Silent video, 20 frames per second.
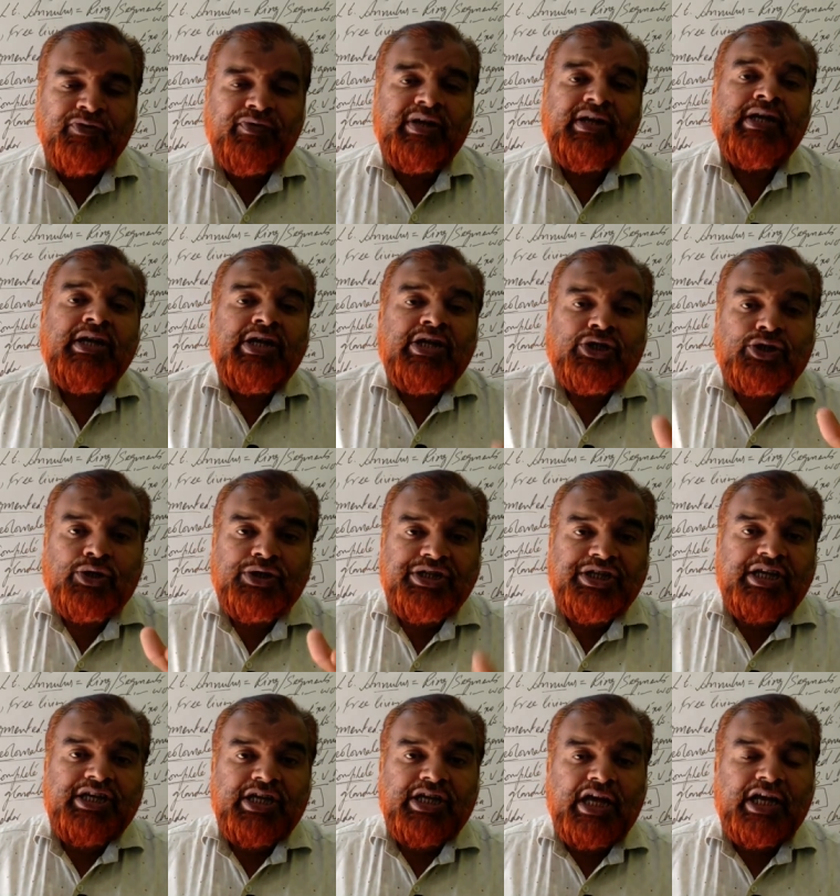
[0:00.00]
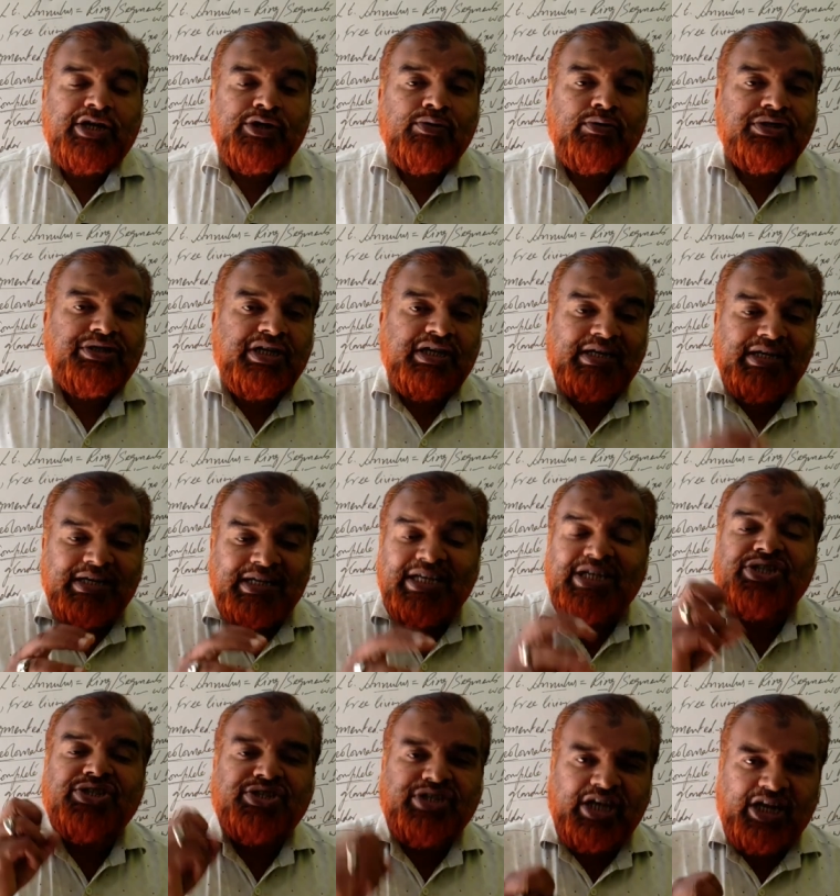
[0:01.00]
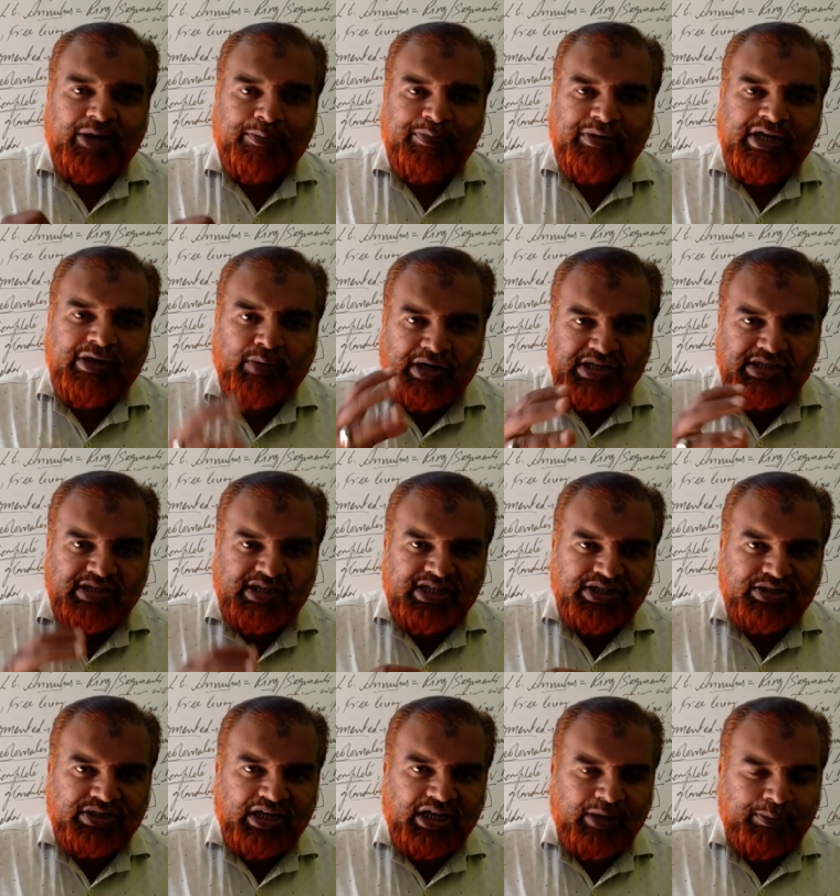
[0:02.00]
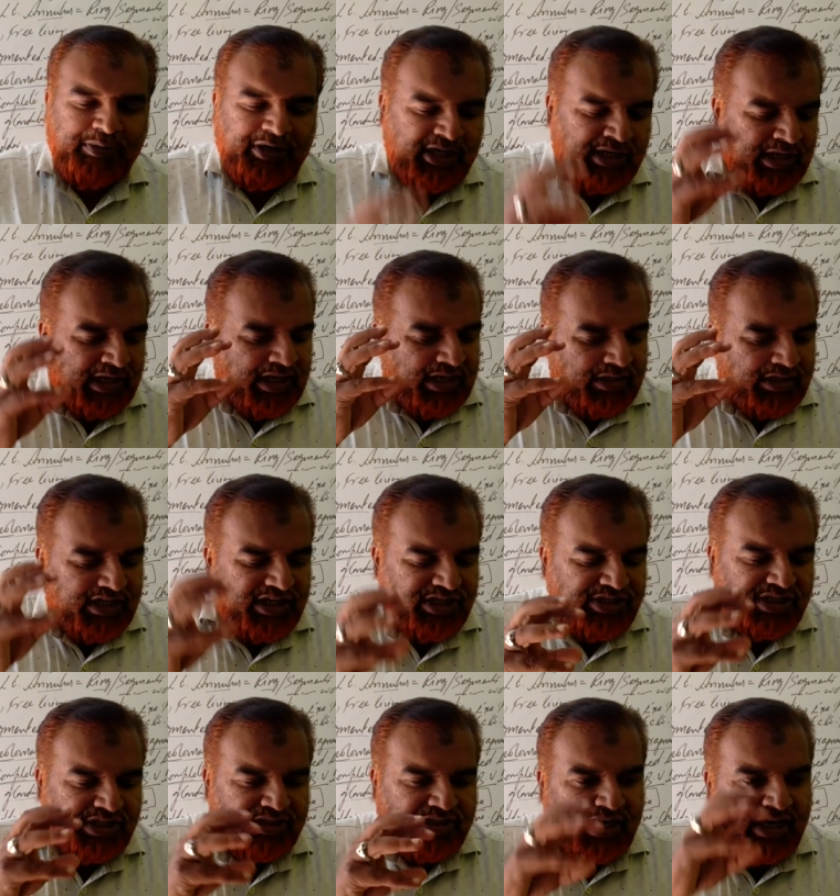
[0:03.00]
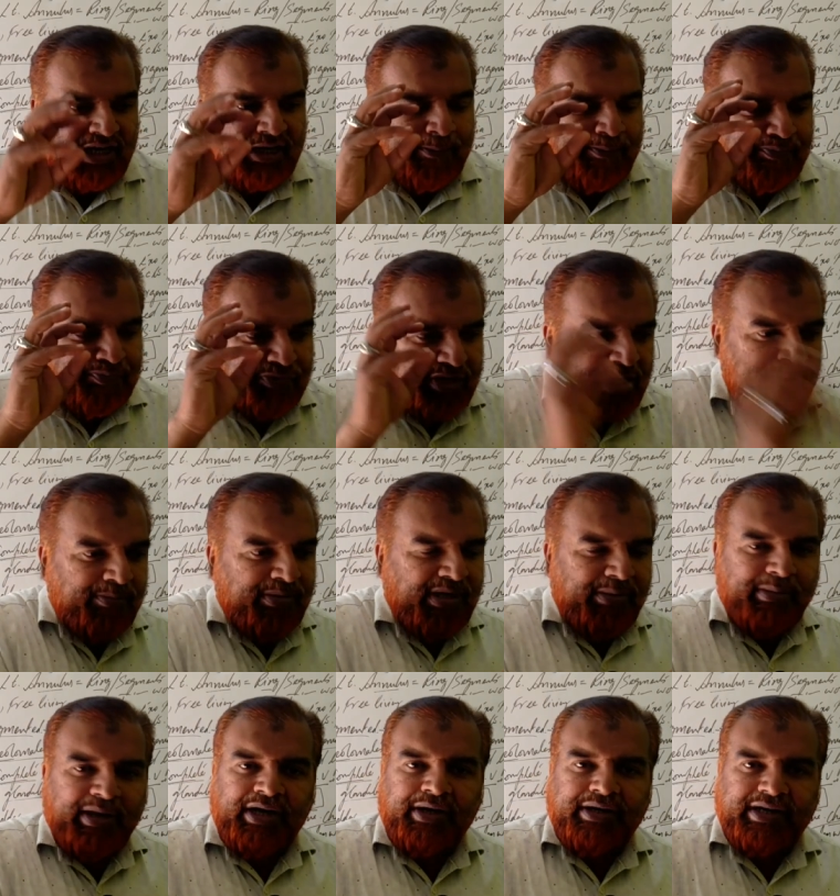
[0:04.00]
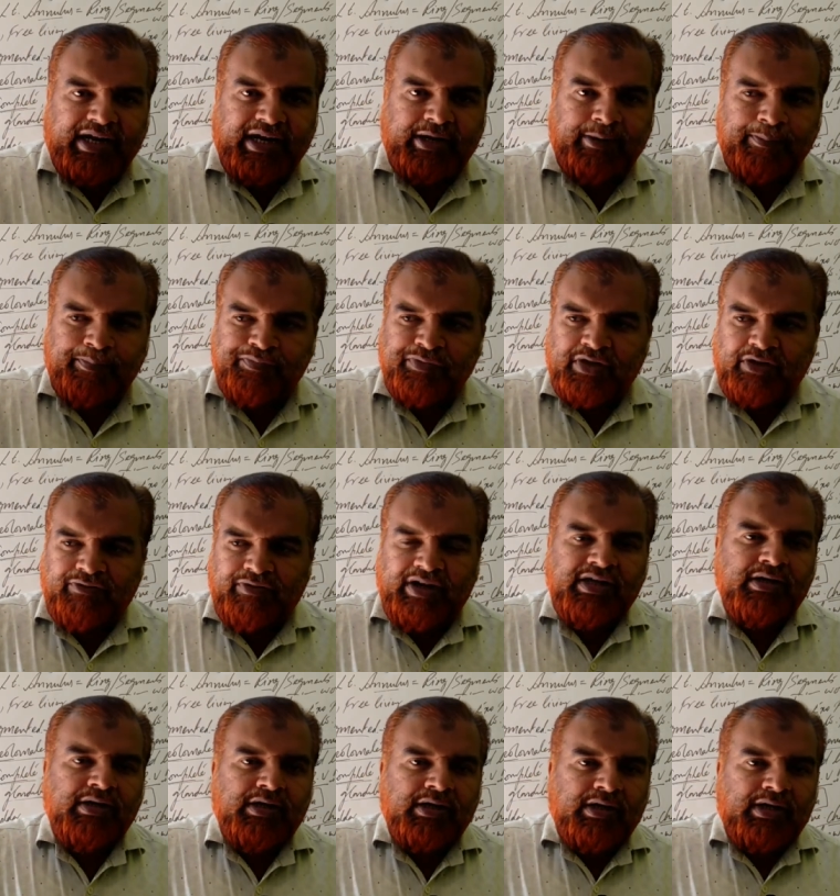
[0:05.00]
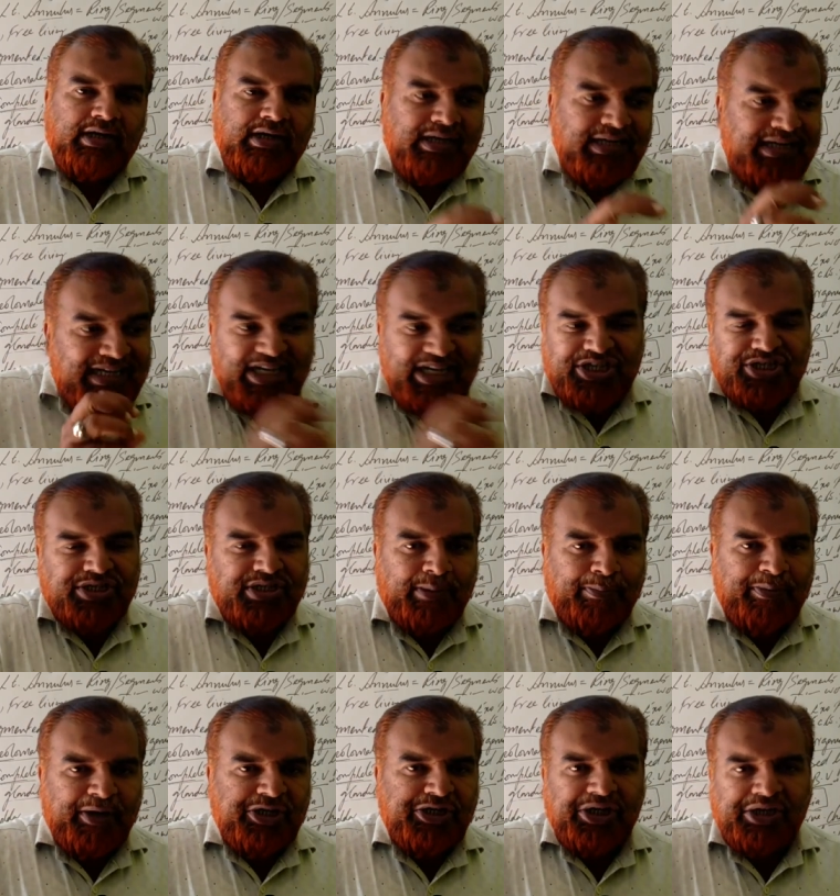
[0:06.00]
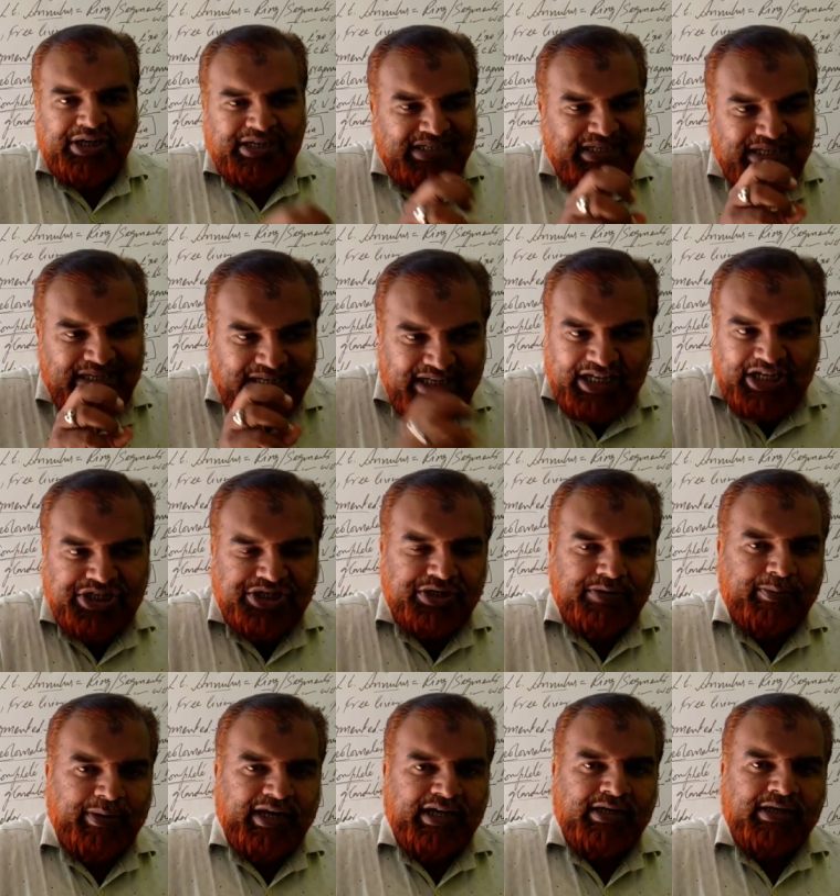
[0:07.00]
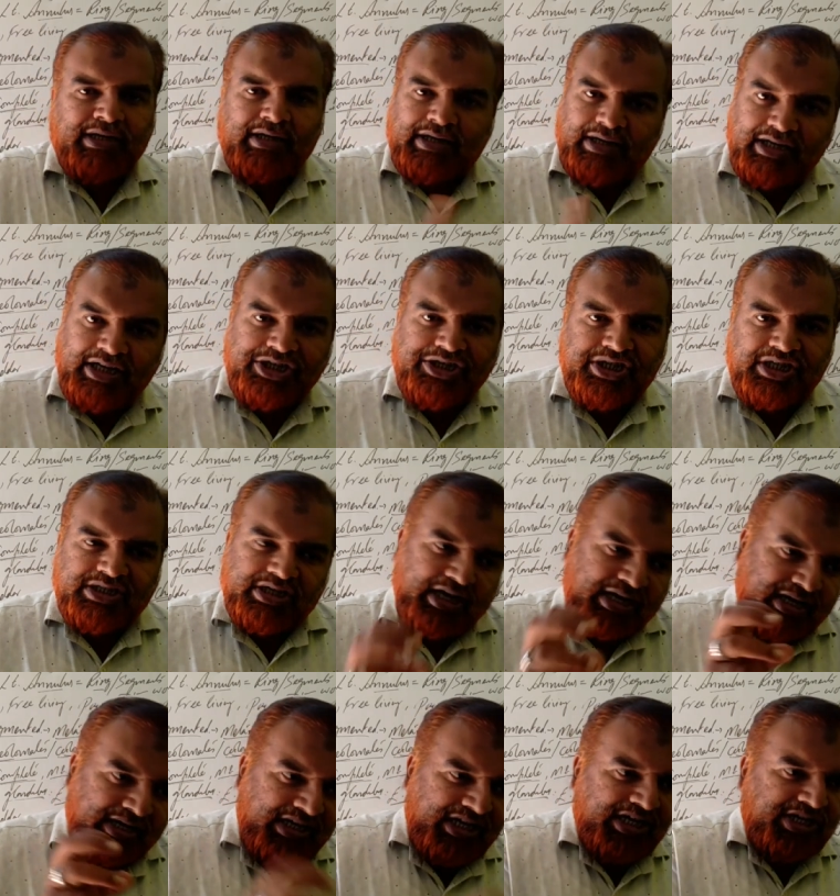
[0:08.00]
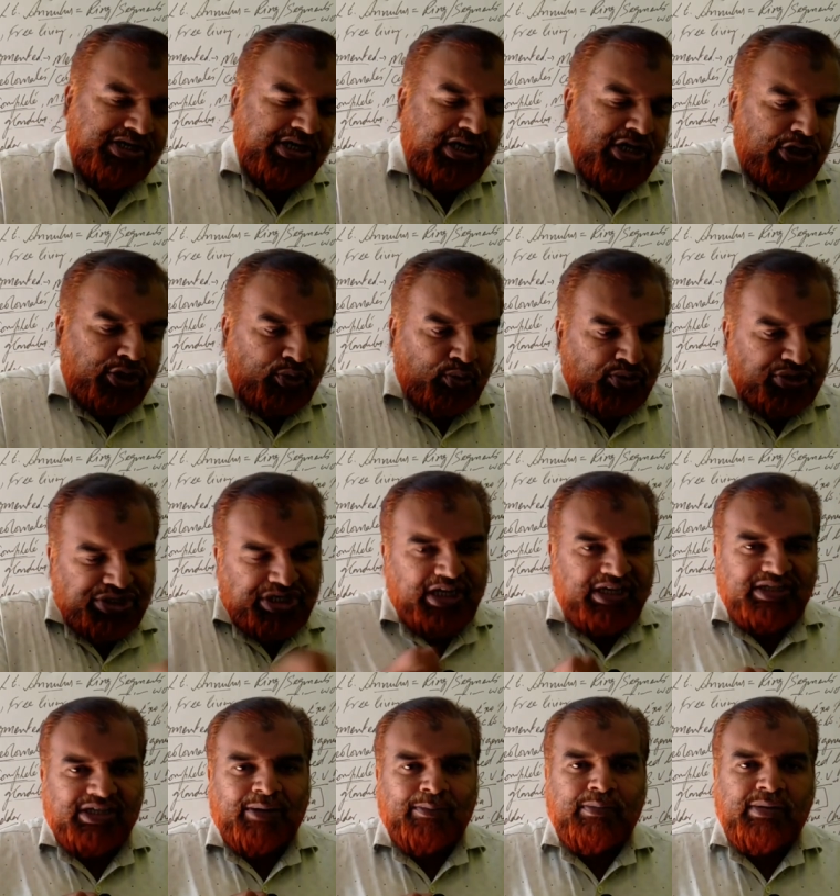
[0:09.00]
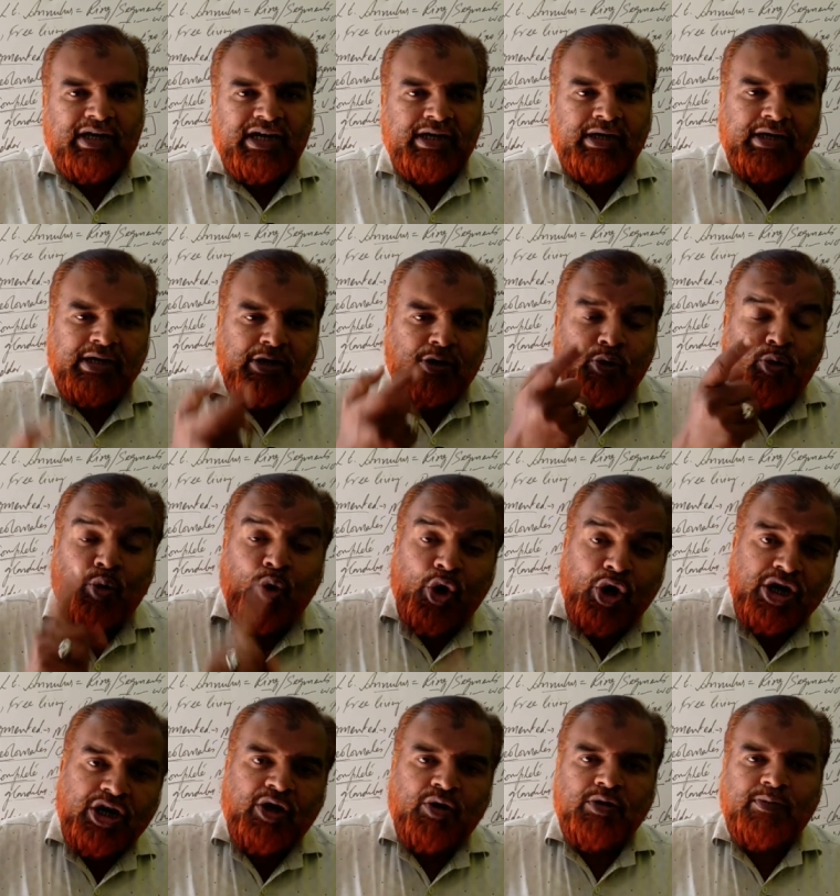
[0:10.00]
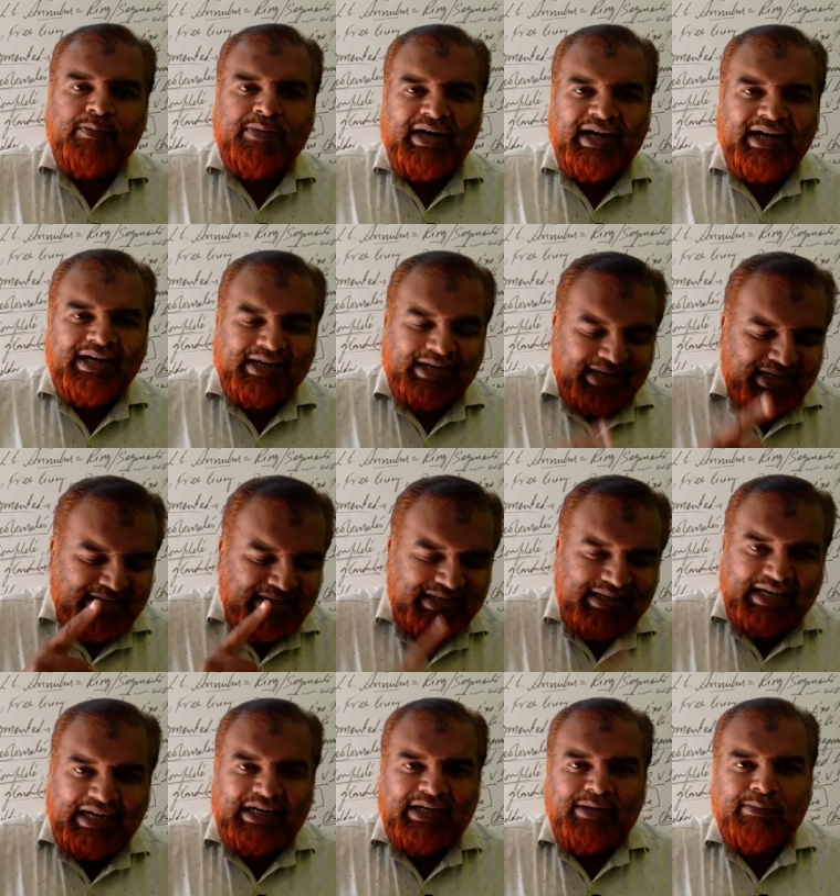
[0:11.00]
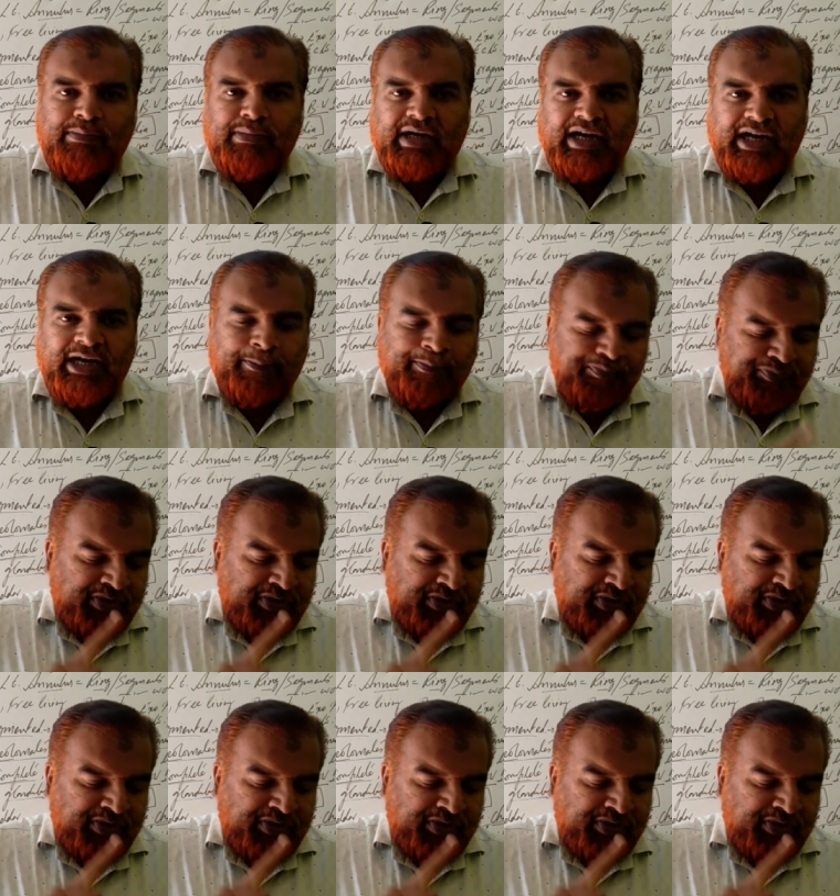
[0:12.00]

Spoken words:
Fine. So they are used in leech therapy. What is leech therapy? Leeches are implemented. Fine. Leech, the patient is leeched by leeches or leeched to suck the blood, worn out blood, dead blood,